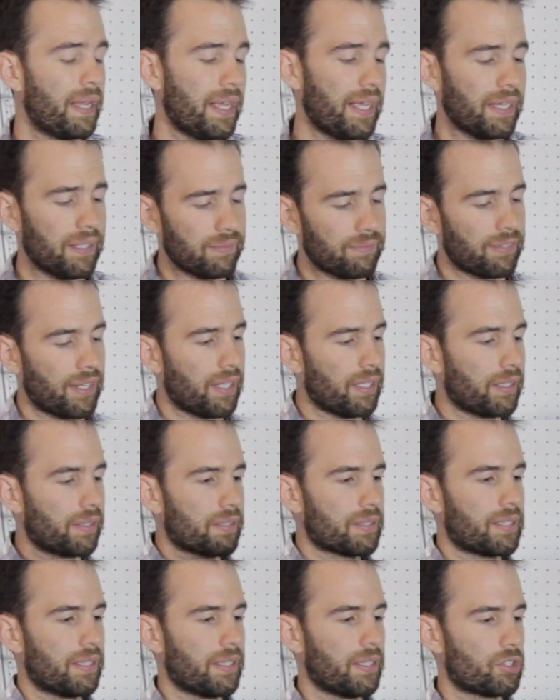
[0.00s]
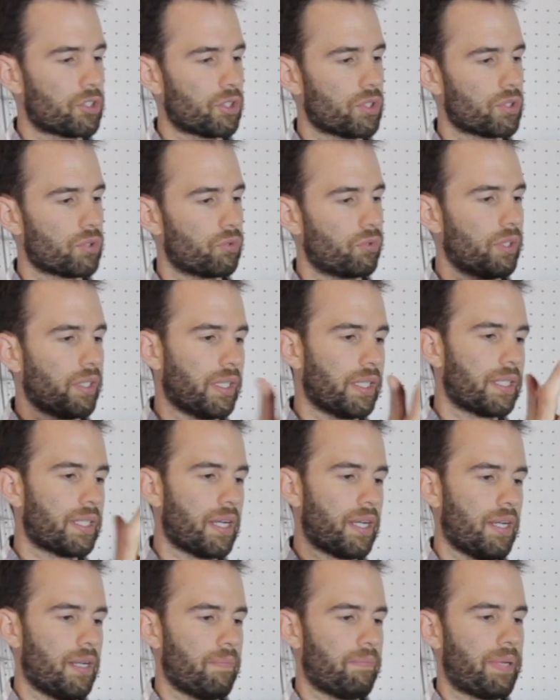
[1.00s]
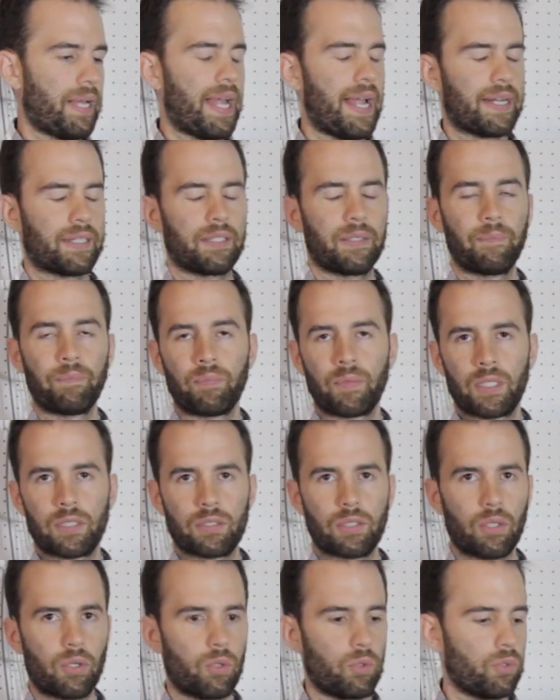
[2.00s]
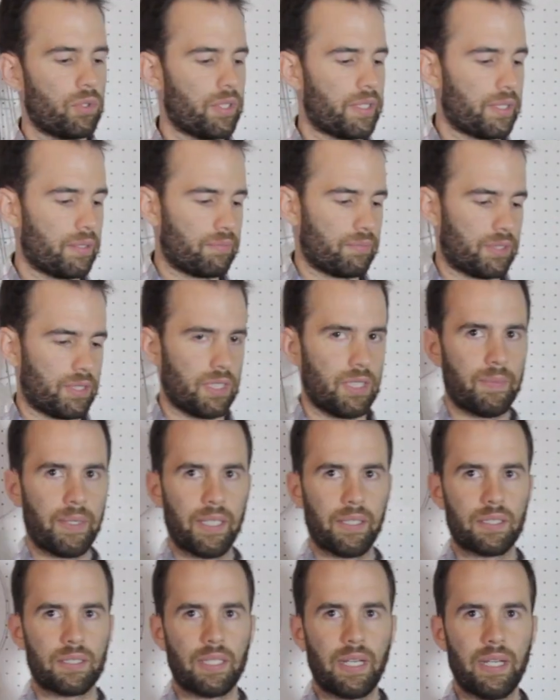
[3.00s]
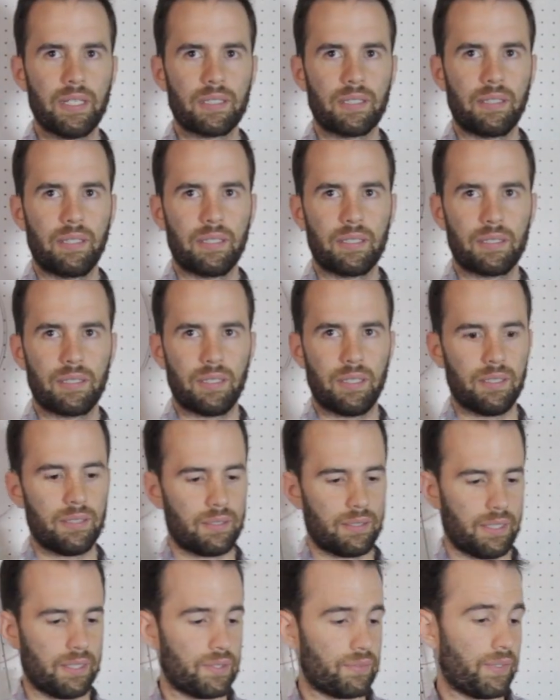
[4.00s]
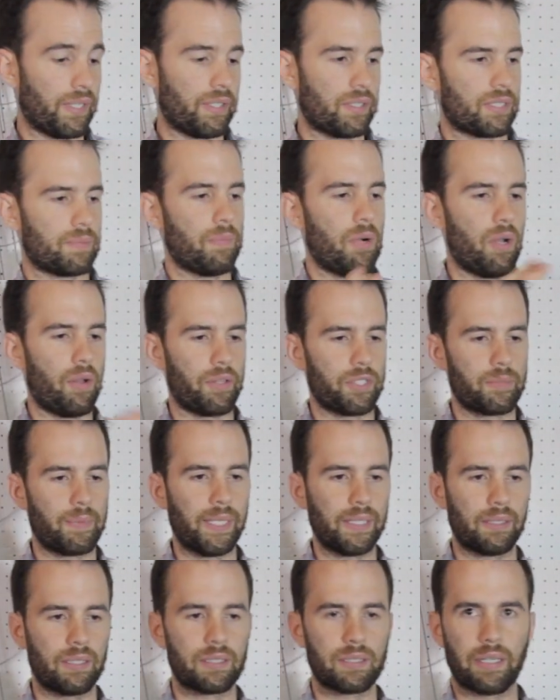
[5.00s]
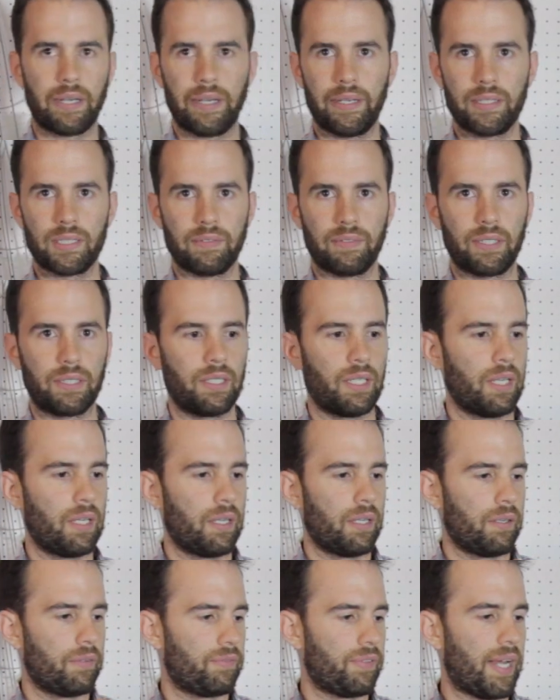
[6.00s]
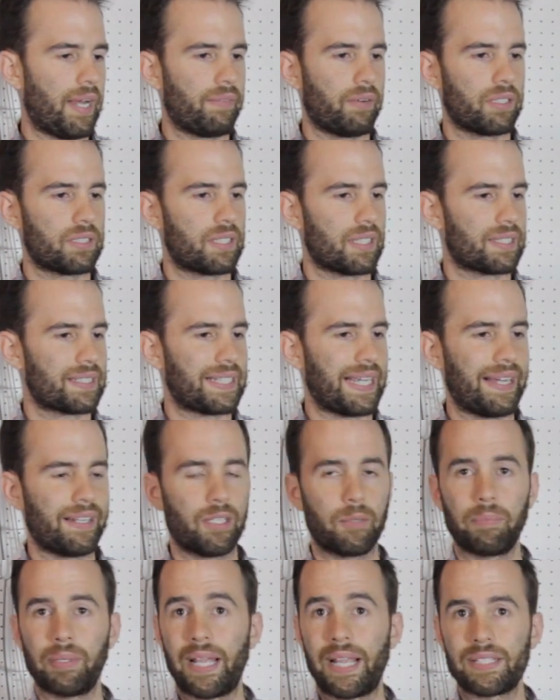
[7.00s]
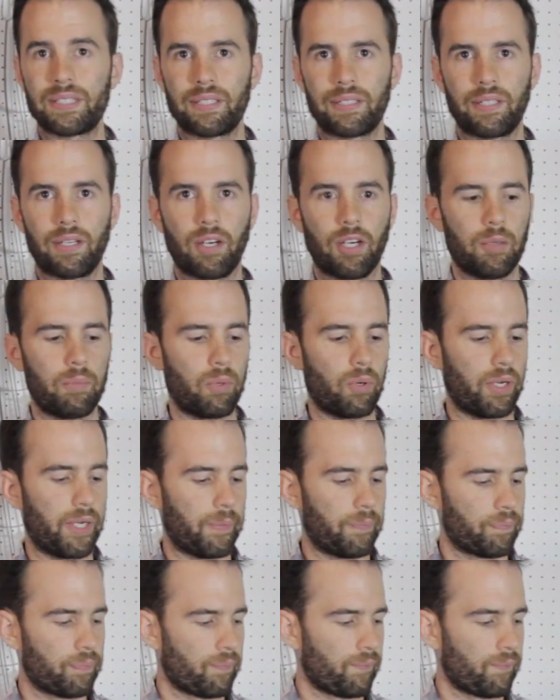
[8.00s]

And finally, this thing is just really compact. So you can see by the size of this, it's very small. It's about the size of a 5 or 6 gallon plastic carboy.